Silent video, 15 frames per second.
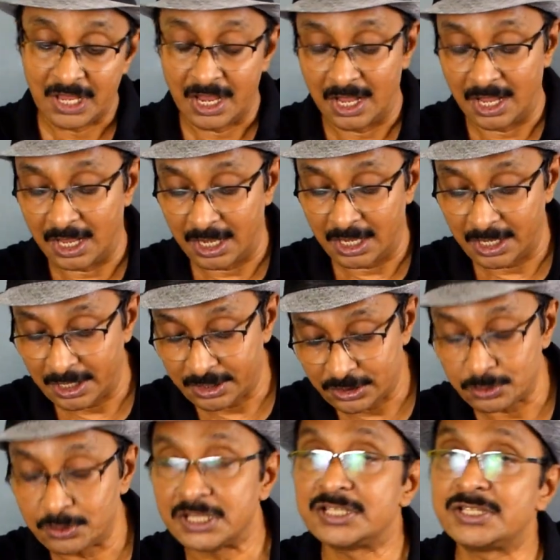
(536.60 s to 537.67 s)
to
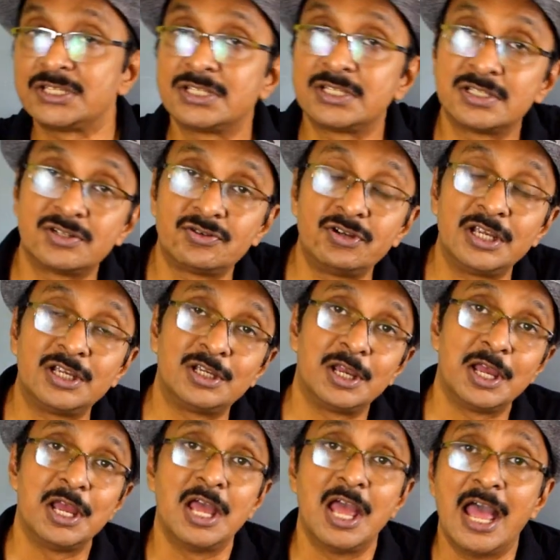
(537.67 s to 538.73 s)
this trick
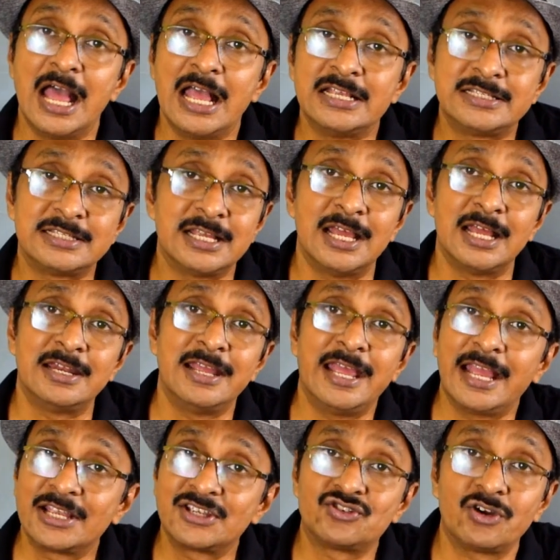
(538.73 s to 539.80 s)
as an
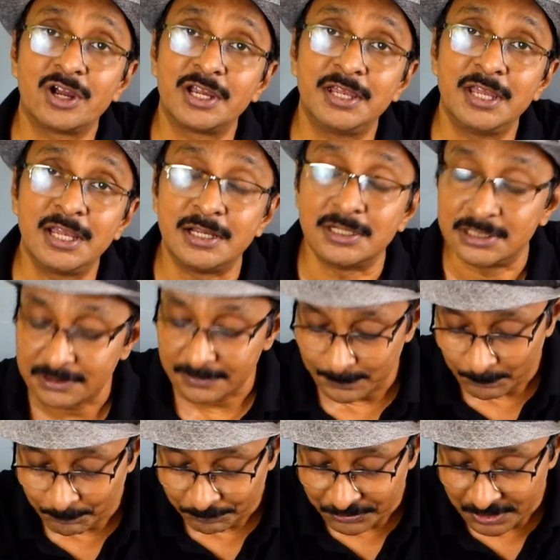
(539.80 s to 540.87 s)
extra kicker.
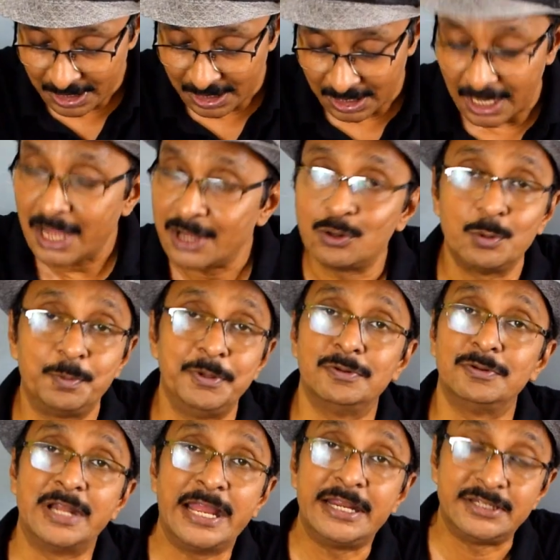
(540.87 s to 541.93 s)
I hope you
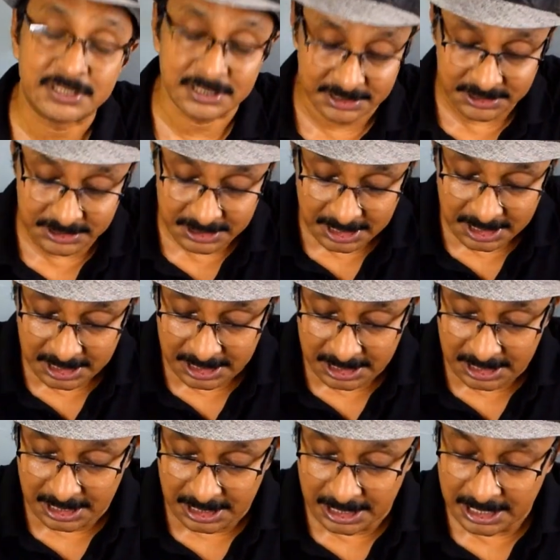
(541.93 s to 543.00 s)
liked it.
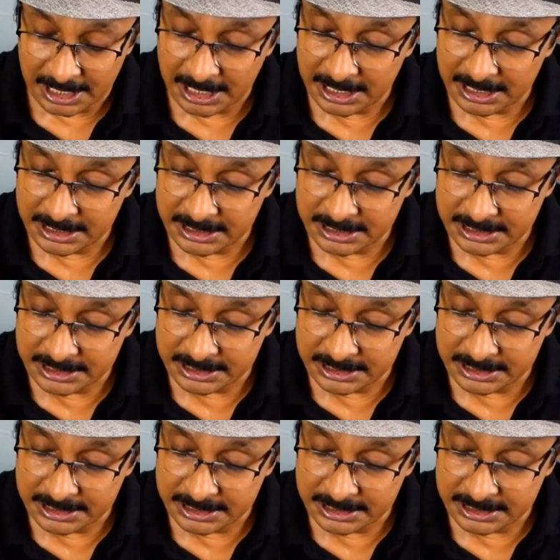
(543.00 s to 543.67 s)
And